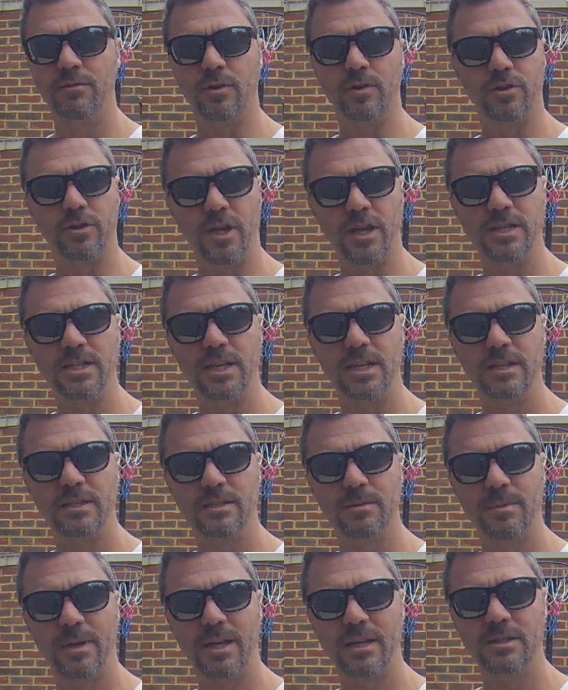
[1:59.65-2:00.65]
a 30 litre
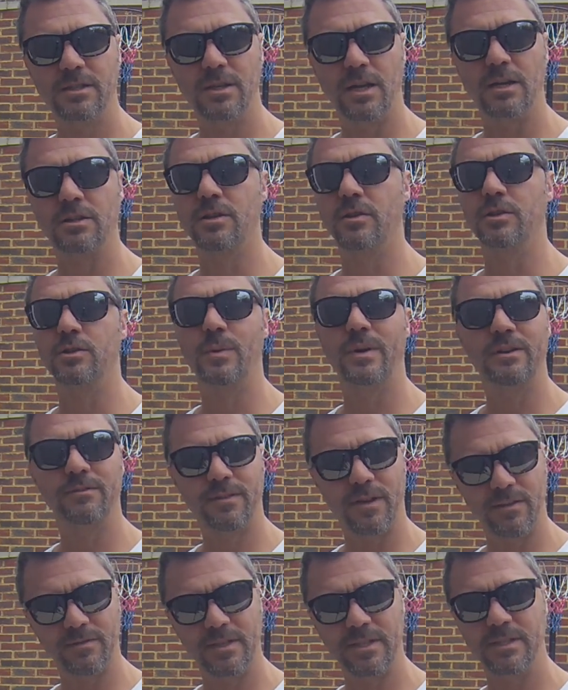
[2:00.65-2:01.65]
batch,
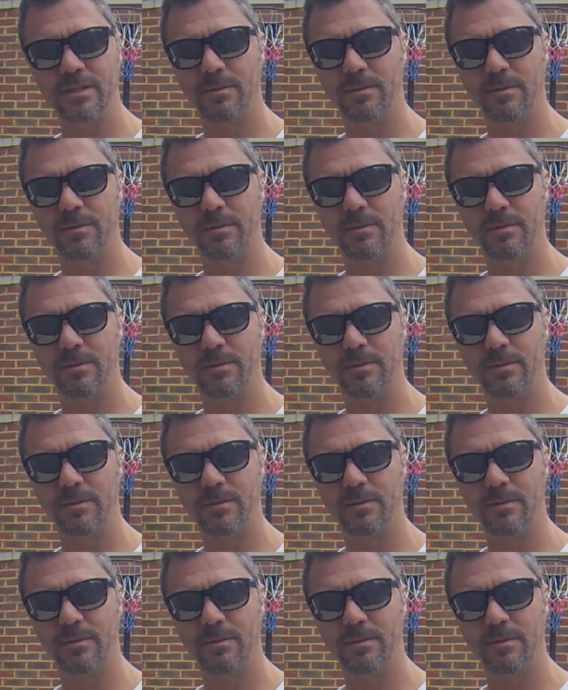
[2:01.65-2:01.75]
25 litre